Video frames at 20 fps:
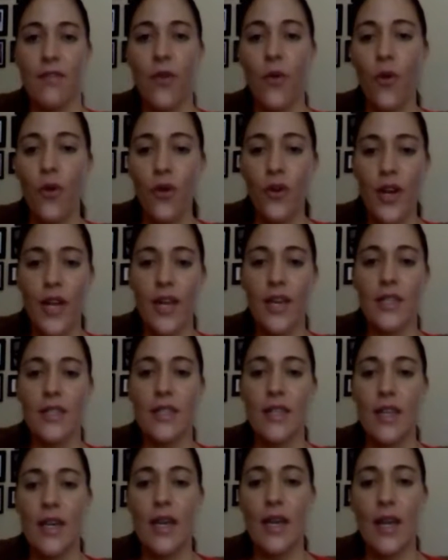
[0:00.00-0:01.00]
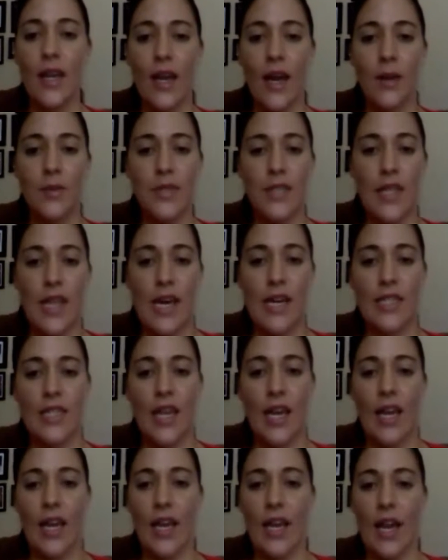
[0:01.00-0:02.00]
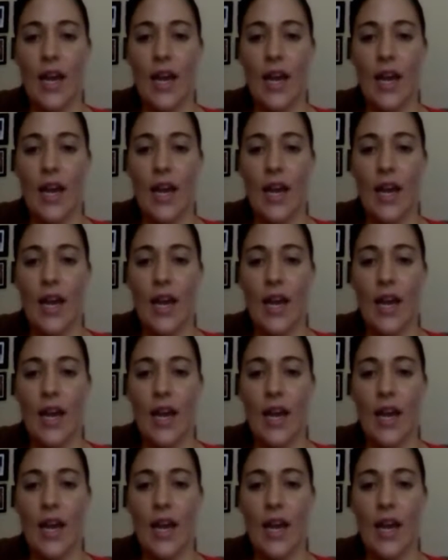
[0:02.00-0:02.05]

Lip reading: 4 days leading up to that day,